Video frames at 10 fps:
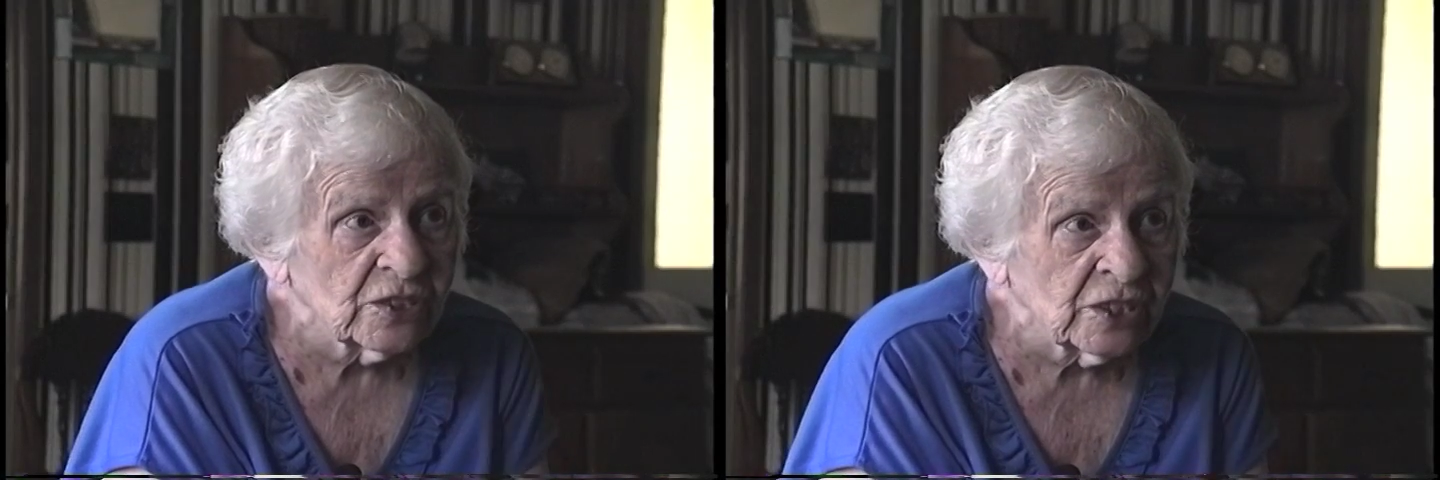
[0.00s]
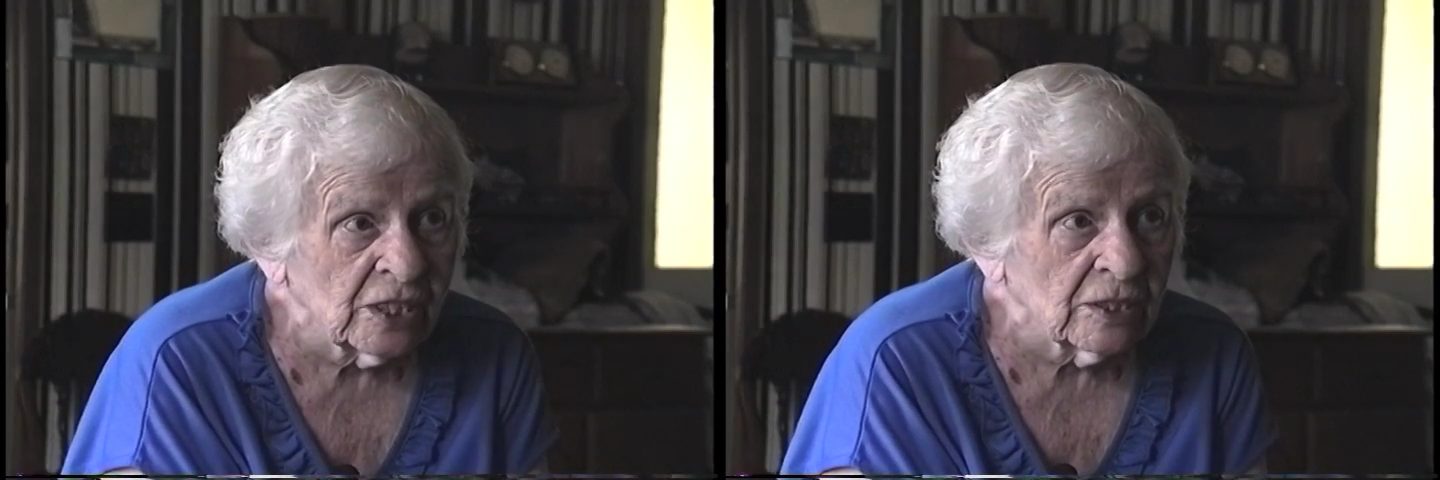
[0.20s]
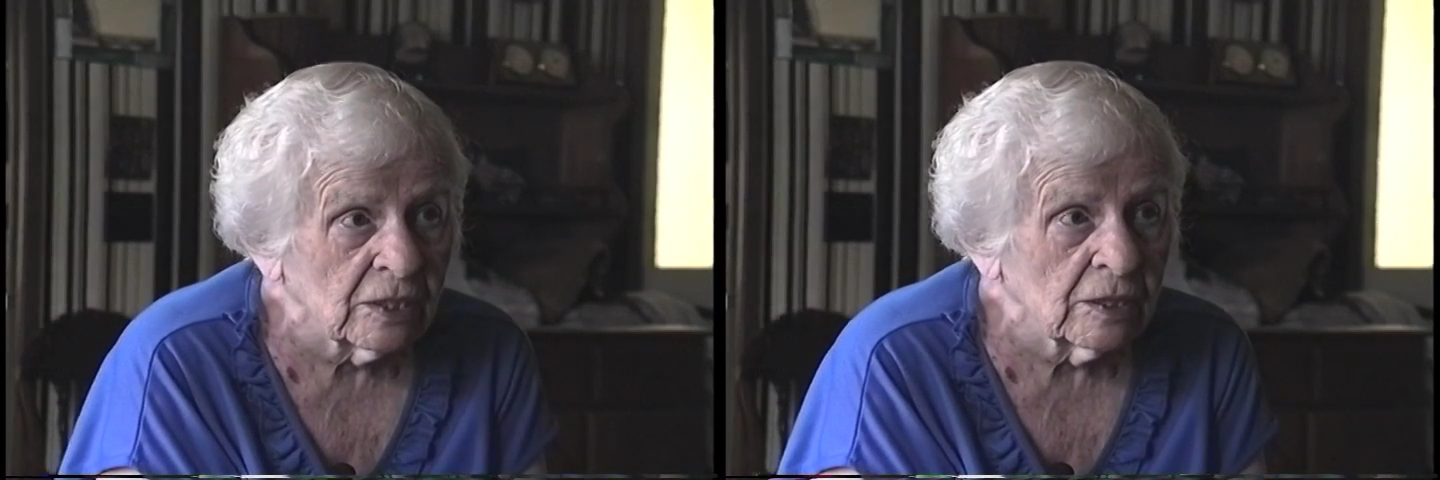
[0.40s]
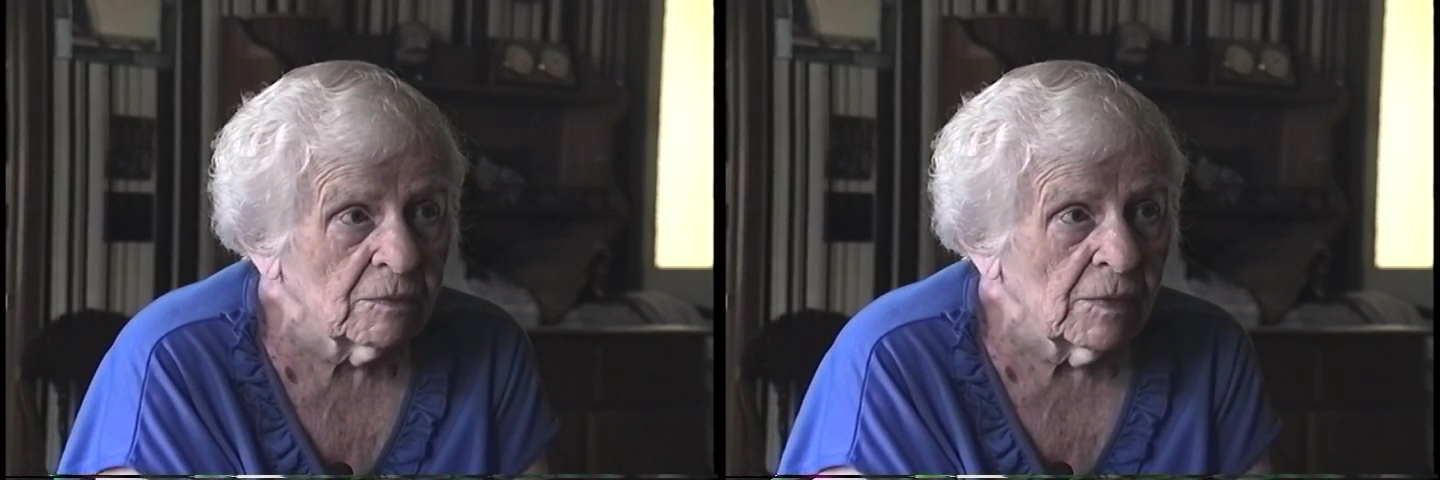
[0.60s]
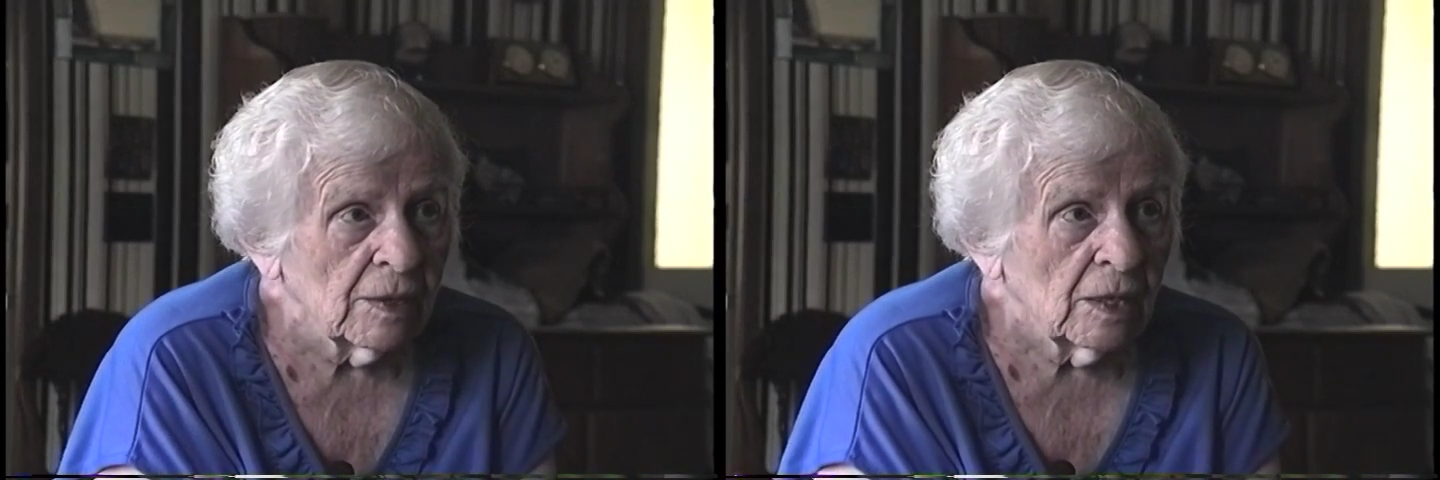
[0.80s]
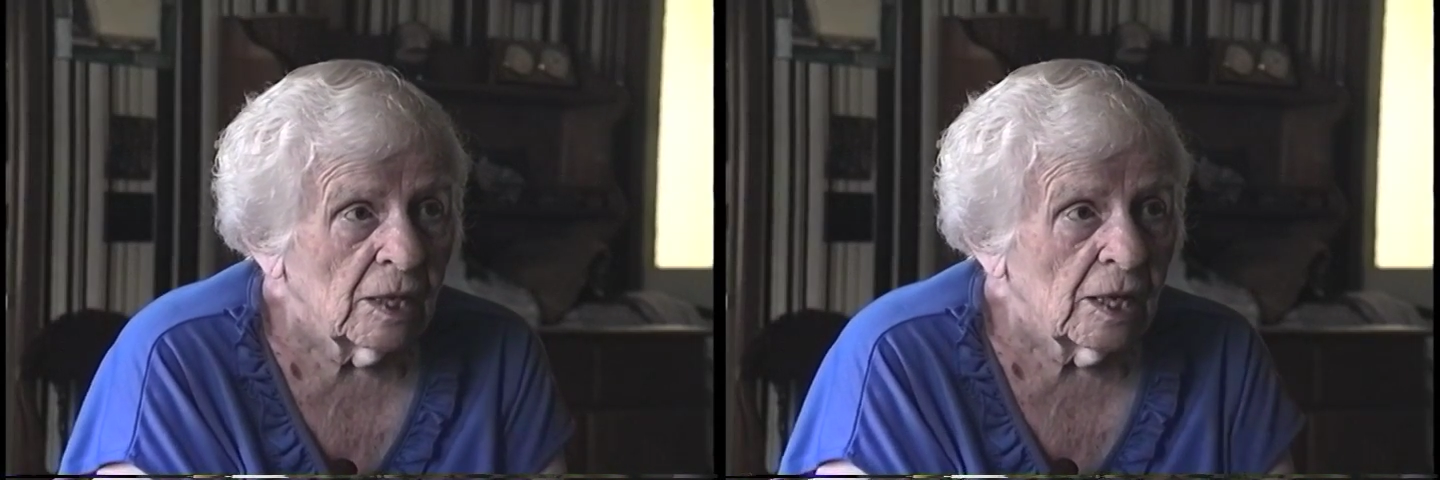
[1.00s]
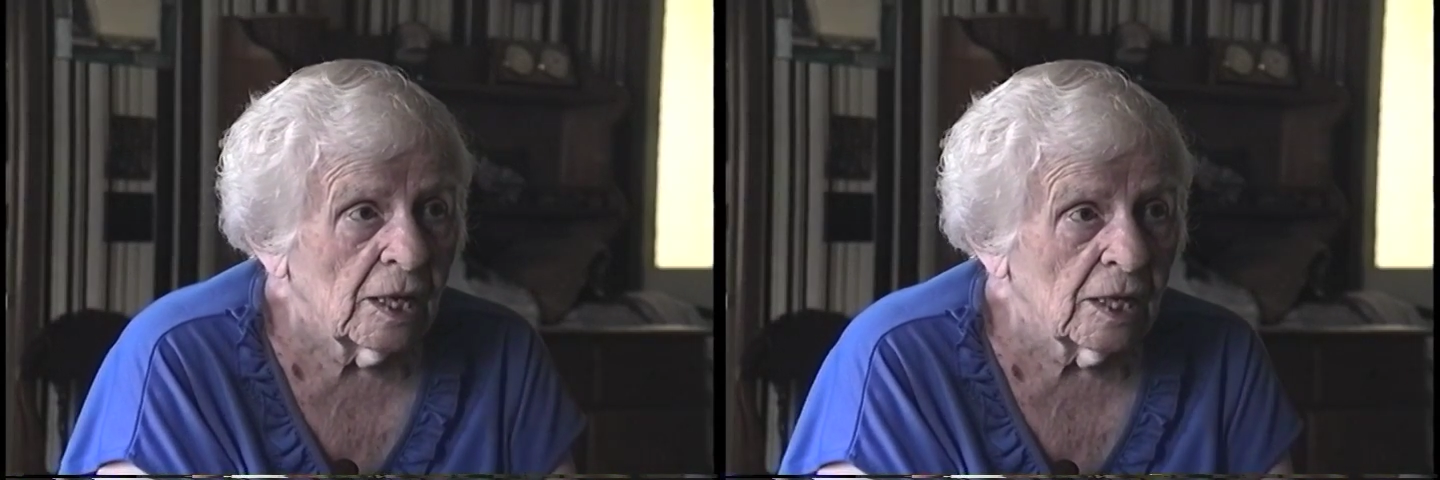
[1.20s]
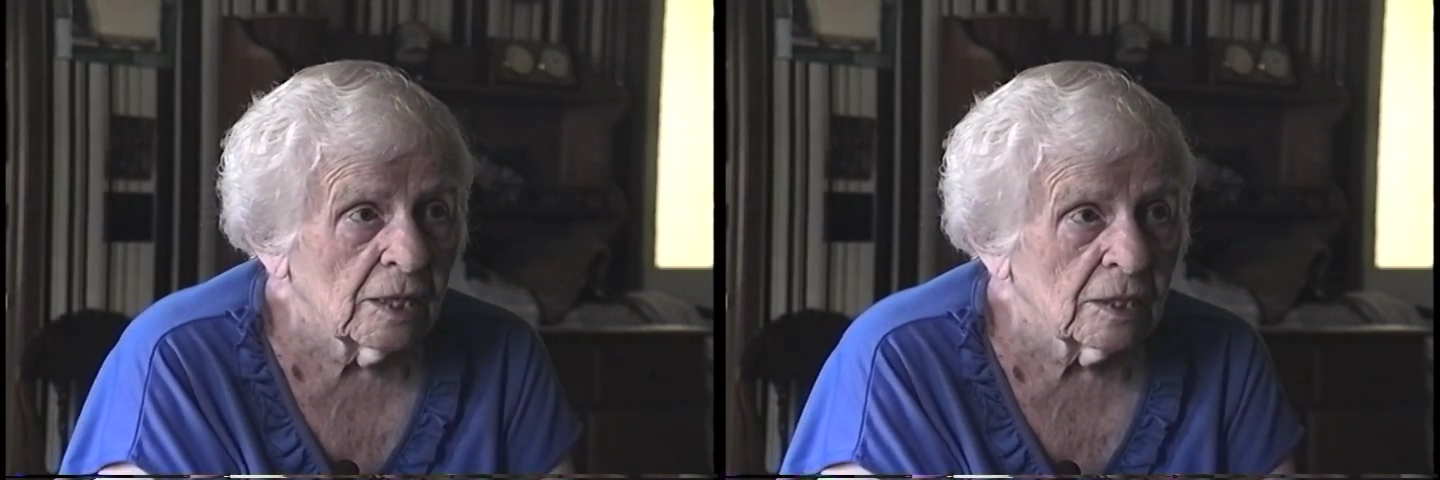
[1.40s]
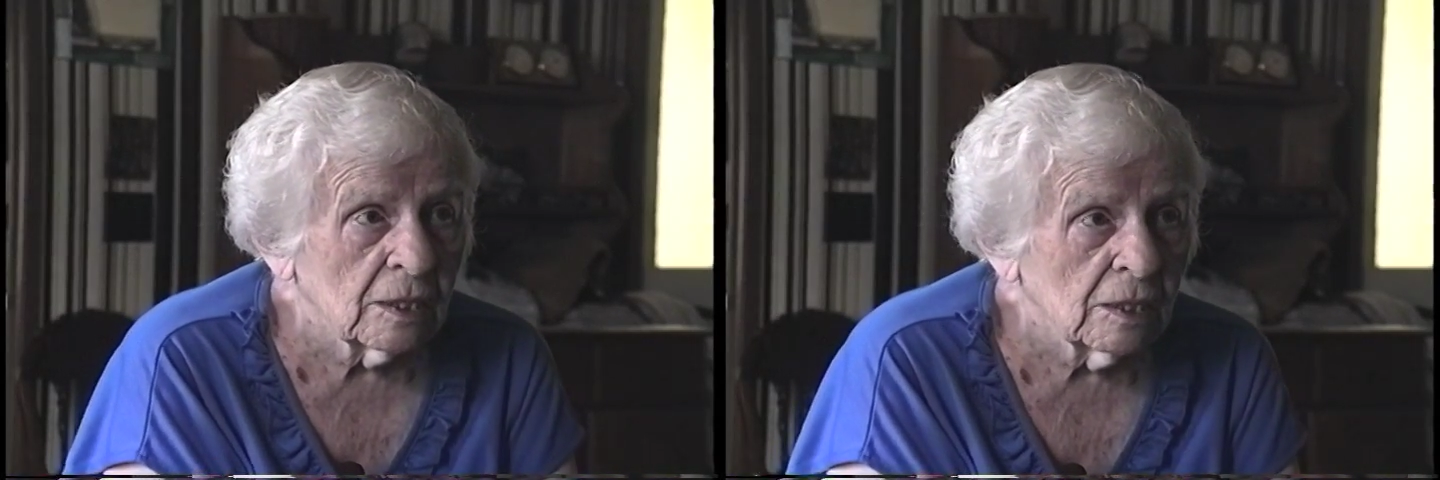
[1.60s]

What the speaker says: tongue. And